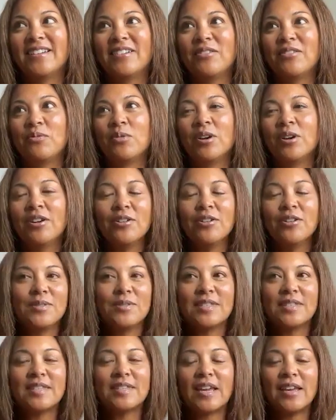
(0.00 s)
what are you
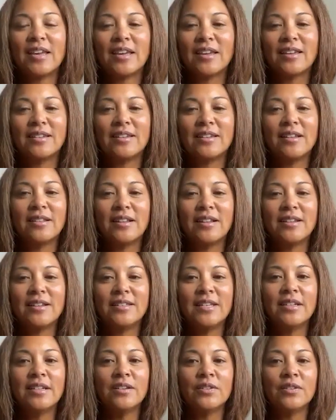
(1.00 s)
saying? It
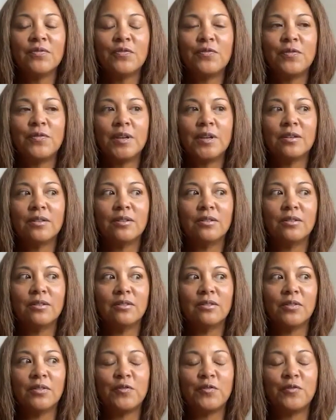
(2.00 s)
didn't
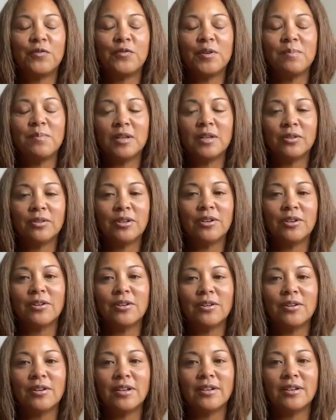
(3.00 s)
feel
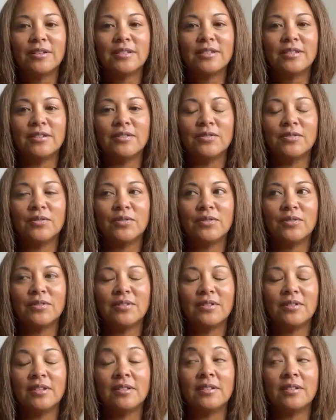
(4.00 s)
familiar, and it
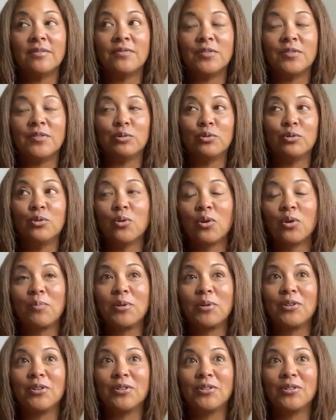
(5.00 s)
didn't feel
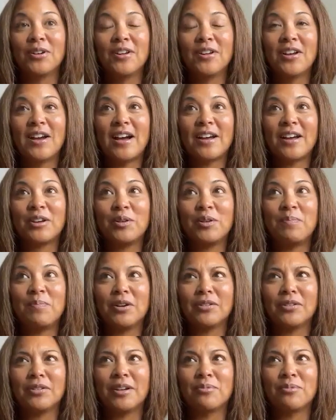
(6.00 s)
normal. I could
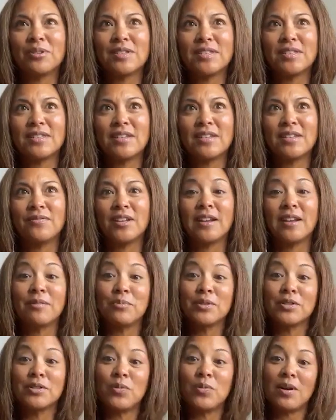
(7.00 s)
barely receive it. It
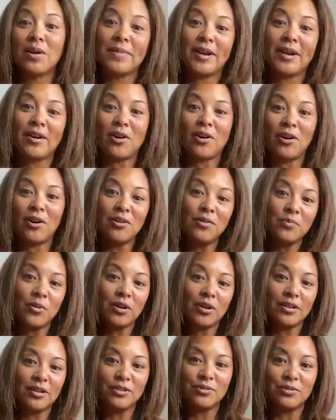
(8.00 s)
was what my heart
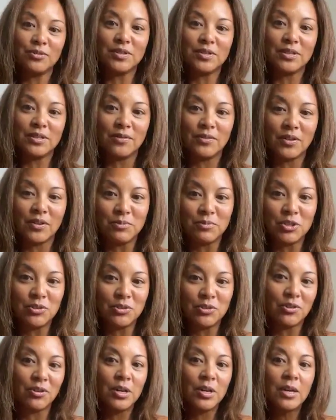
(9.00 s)
wanted to receive, and I'm
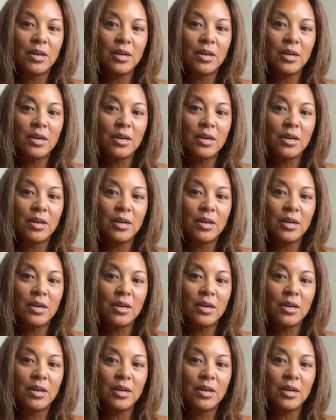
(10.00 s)
sure